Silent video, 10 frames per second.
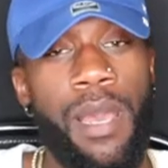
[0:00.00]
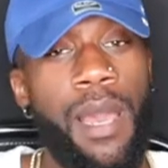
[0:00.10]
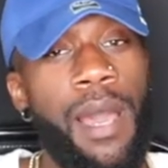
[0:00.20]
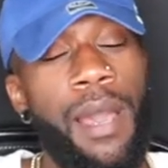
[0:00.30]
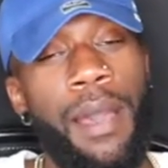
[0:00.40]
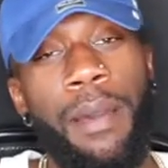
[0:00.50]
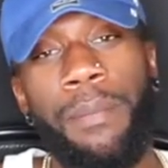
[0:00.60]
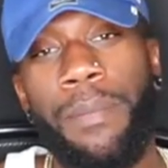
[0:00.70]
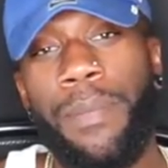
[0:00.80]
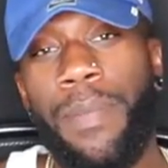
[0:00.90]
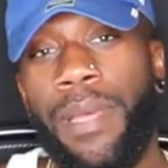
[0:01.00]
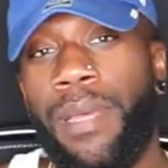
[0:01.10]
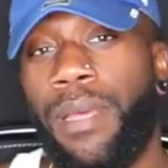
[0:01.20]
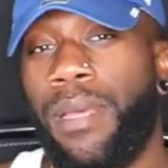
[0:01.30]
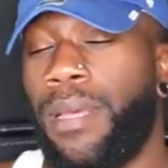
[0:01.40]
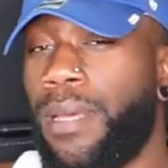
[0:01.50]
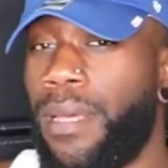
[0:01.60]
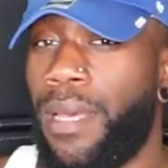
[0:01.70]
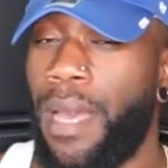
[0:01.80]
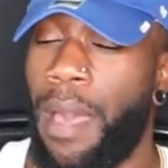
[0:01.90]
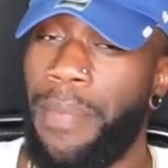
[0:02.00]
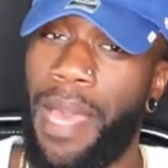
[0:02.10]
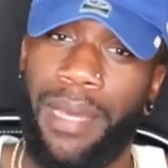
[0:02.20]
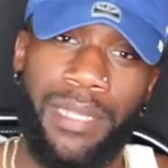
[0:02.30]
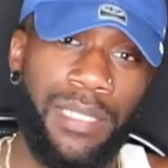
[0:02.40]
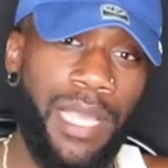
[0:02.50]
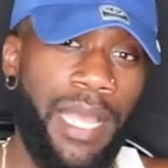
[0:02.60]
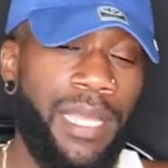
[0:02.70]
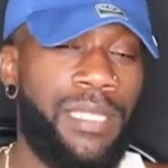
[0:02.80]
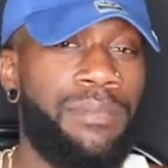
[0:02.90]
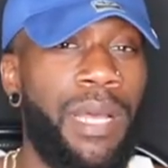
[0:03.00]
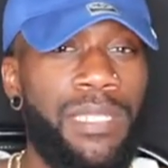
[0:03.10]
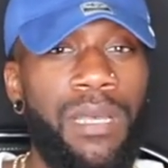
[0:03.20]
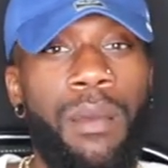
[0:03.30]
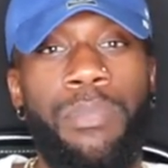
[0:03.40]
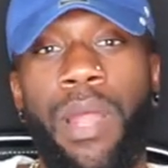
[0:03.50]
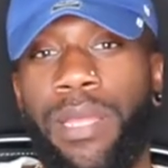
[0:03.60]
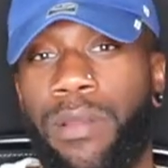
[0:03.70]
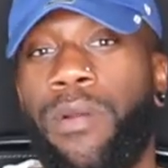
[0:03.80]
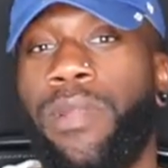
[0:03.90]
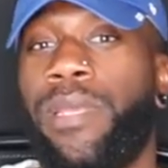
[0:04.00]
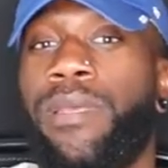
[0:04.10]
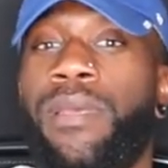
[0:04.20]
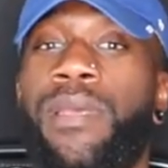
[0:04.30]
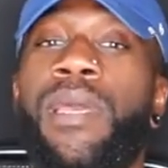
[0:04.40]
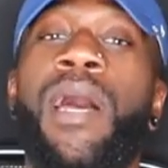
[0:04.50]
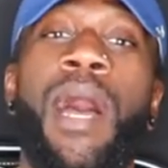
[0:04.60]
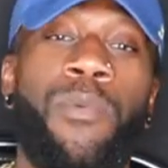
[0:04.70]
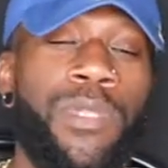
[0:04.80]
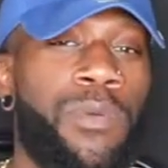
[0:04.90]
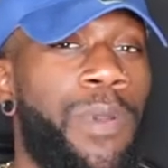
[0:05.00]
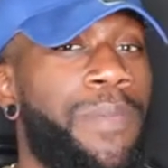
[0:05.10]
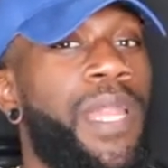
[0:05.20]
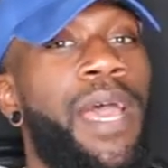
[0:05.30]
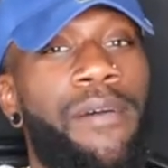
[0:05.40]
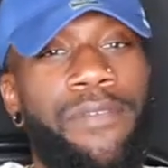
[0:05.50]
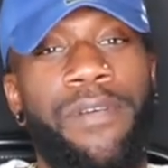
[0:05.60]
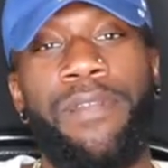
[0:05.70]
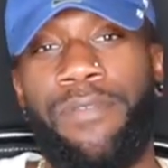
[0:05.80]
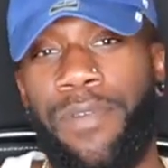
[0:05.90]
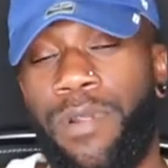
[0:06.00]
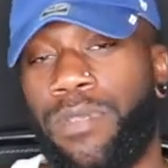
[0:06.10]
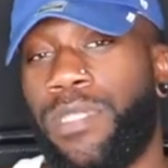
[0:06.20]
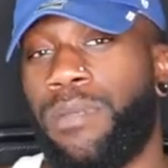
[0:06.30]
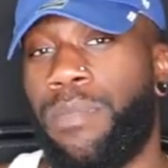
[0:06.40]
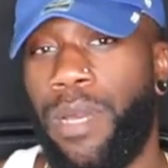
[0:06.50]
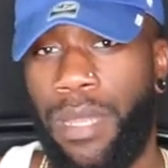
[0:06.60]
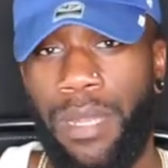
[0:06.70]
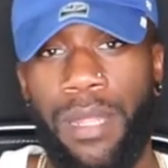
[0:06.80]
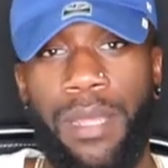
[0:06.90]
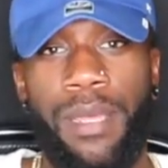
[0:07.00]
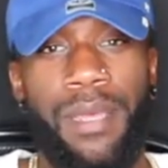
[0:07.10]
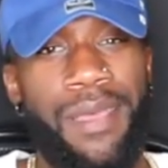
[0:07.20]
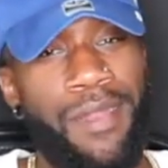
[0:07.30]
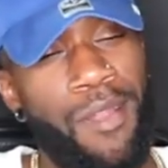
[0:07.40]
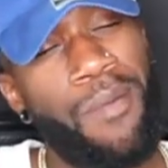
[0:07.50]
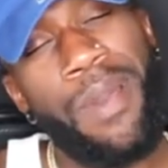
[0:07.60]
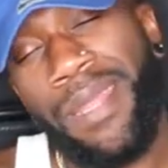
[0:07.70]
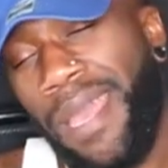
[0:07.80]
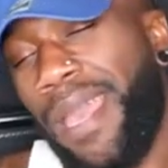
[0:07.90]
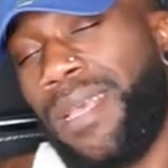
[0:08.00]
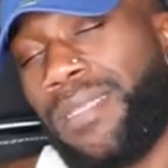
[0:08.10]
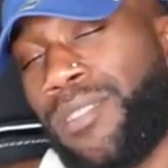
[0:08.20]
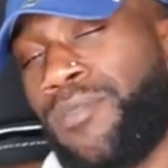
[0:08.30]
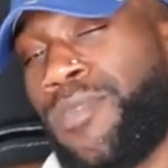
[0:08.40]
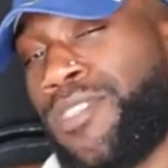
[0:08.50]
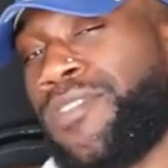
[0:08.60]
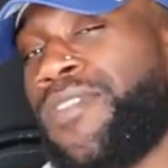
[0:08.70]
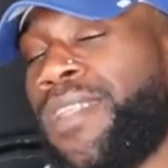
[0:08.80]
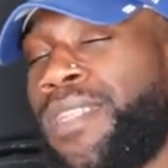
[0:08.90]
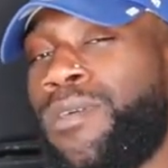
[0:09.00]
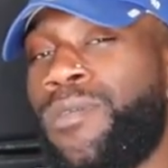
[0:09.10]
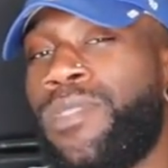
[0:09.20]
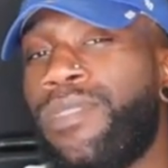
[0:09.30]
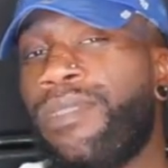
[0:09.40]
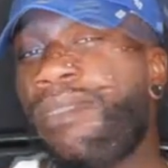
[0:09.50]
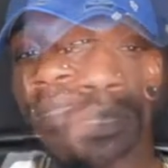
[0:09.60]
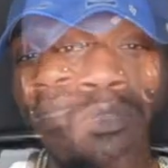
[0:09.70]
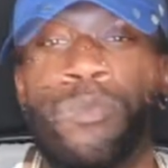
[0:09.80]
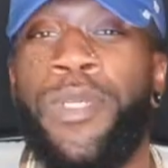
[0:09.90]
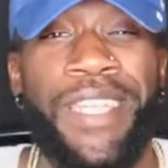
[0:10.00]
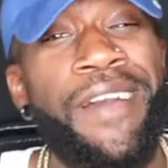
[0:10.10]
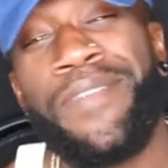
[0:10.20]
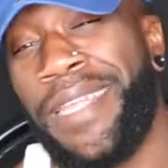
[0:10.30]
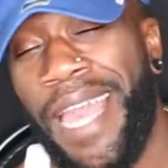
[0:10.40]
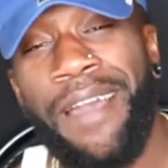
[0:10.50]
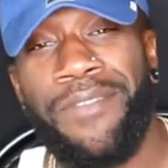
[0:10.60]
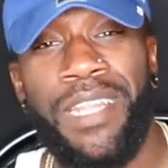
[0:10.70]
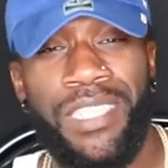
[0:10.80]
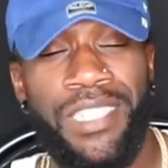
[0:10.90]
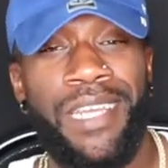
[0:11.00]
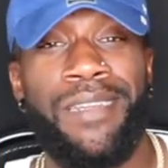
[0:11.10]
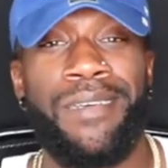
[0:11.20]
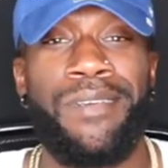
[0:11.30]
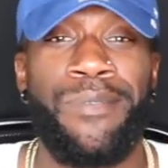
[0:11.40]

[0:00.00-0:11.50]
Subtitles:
I'm not gonna say it's my top priority. I want the women to have fun first, but nobody has too much fun losing. We definitely have an agenda.